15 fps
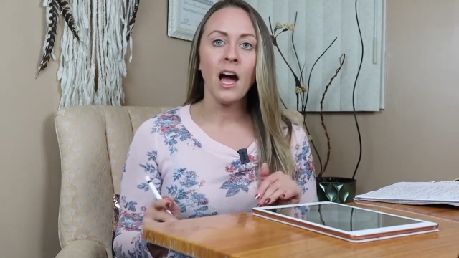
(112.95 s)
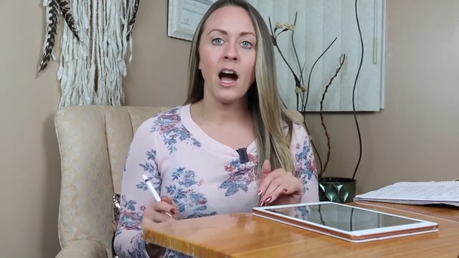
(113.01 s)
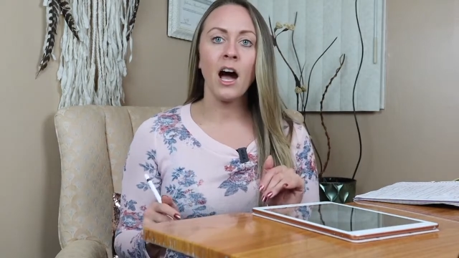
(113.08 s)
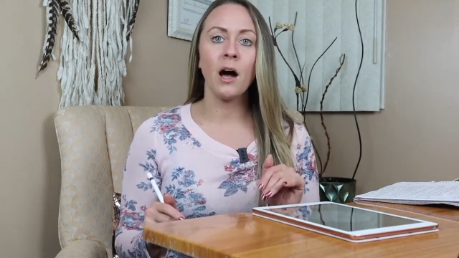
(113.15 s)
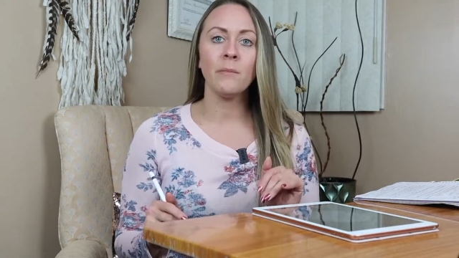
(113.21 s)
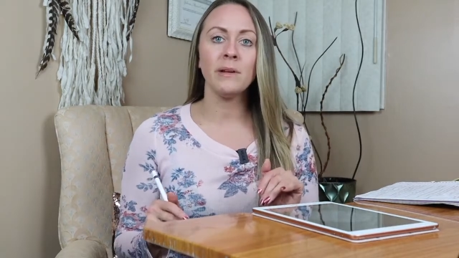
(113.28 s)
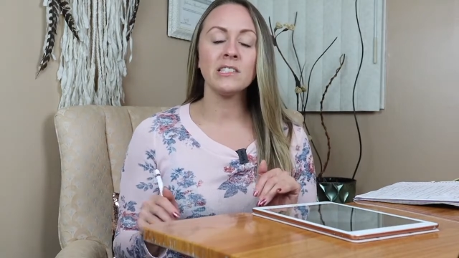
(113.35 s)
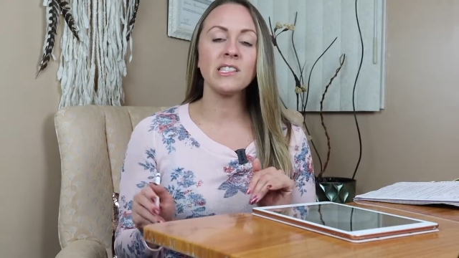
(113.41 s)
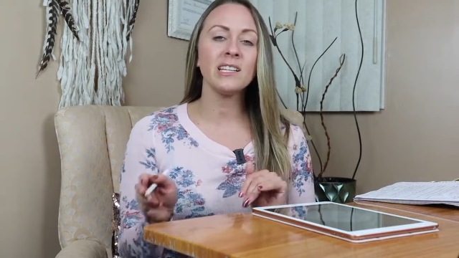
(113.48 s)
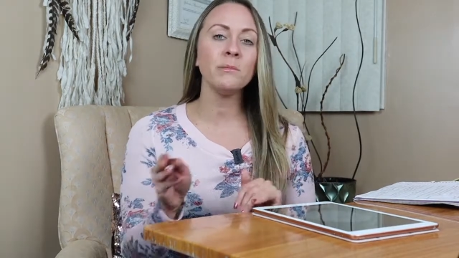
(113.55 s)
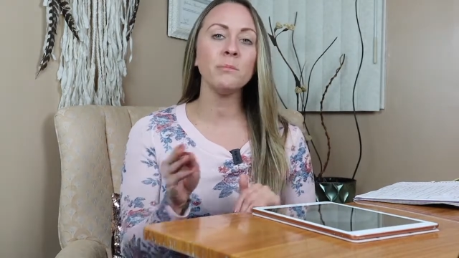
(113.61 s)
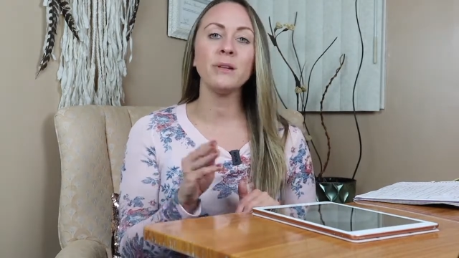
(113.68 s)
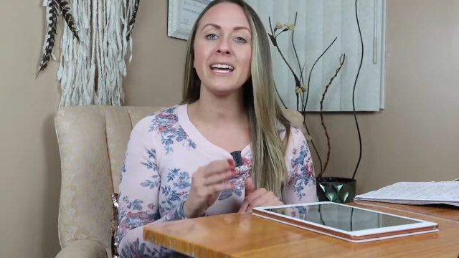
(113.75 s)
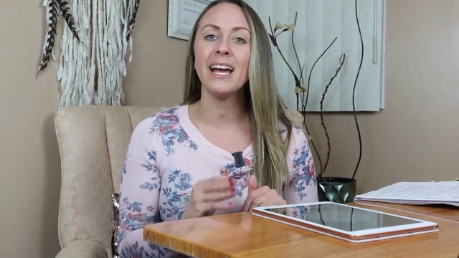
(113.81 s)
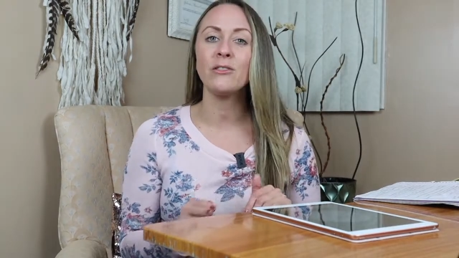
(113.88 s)
it's going
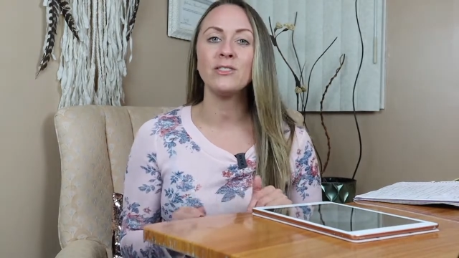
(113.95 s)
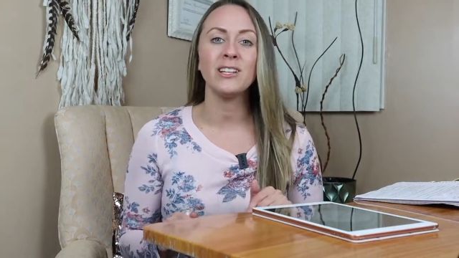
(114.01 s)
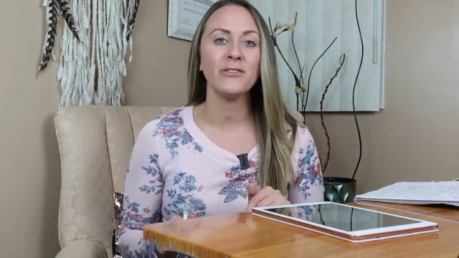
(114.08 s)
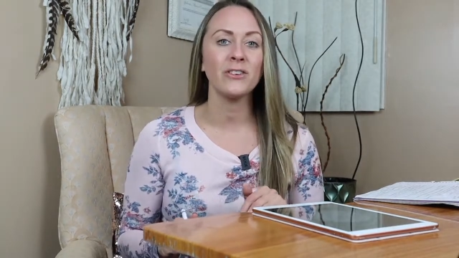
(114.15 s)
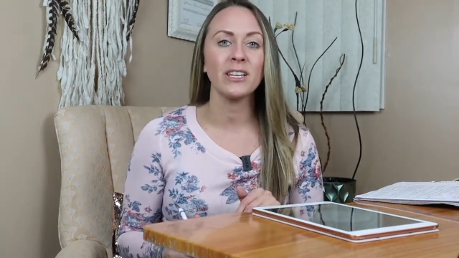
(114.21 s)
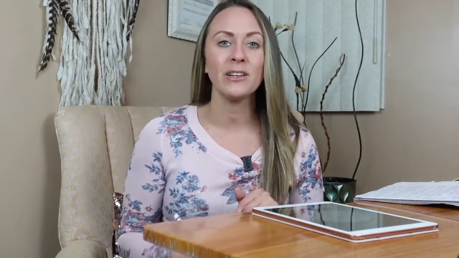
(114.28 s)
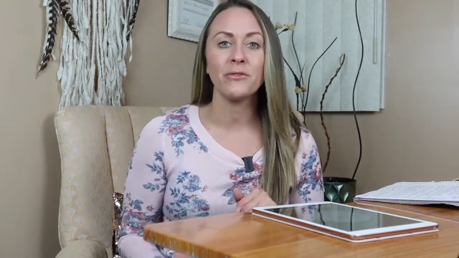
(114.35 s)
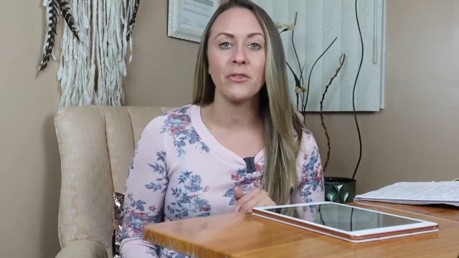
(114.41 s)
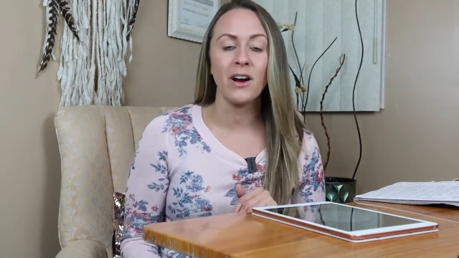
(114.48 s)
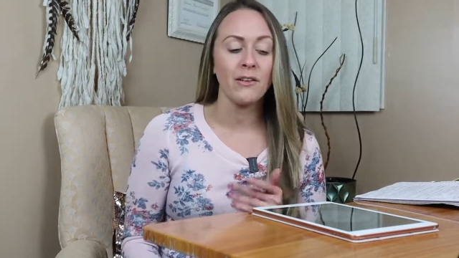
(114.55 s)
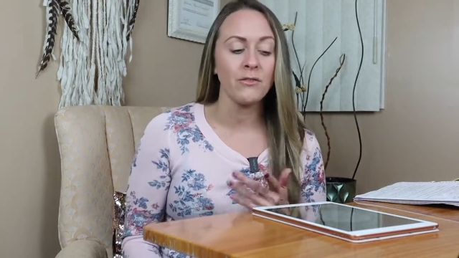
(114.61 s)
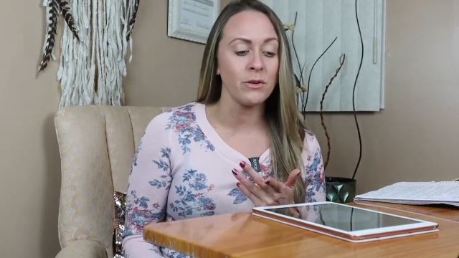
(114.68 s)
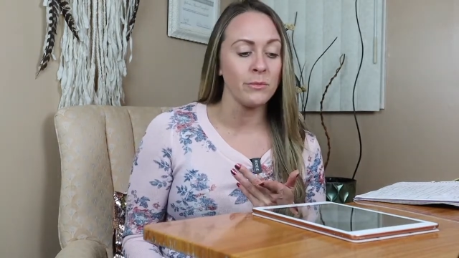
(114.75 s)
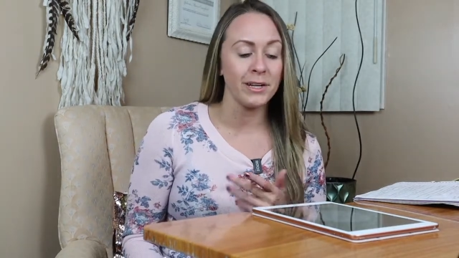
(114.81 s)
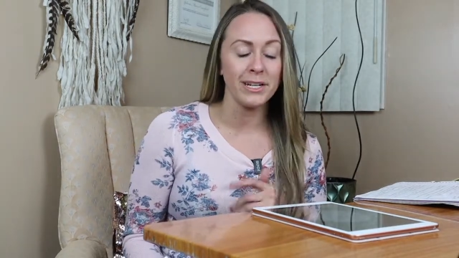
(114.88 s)
to play out differently for
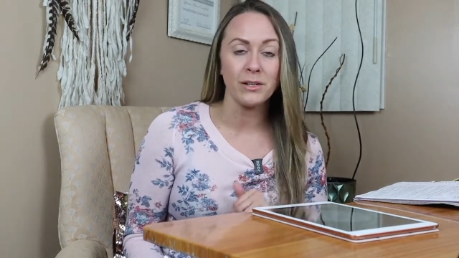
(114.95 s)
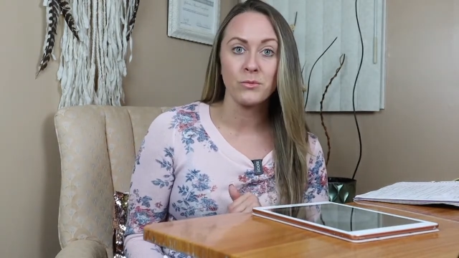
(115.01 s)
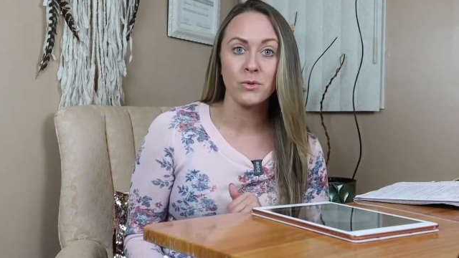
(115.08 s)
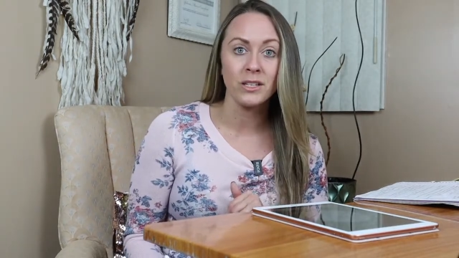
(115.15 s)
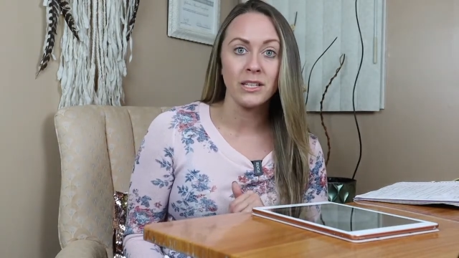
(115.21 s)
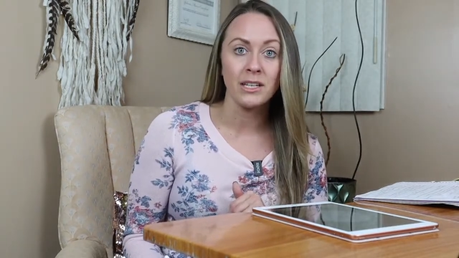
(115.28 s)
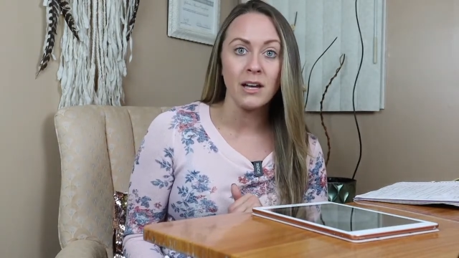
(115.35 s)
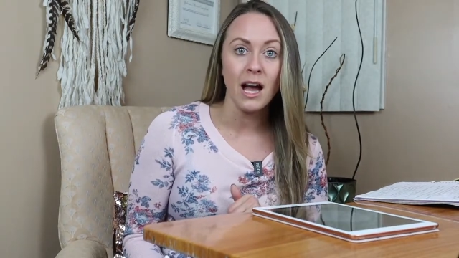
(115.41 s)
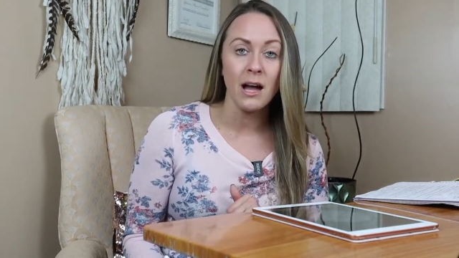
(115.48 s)
everybody, really.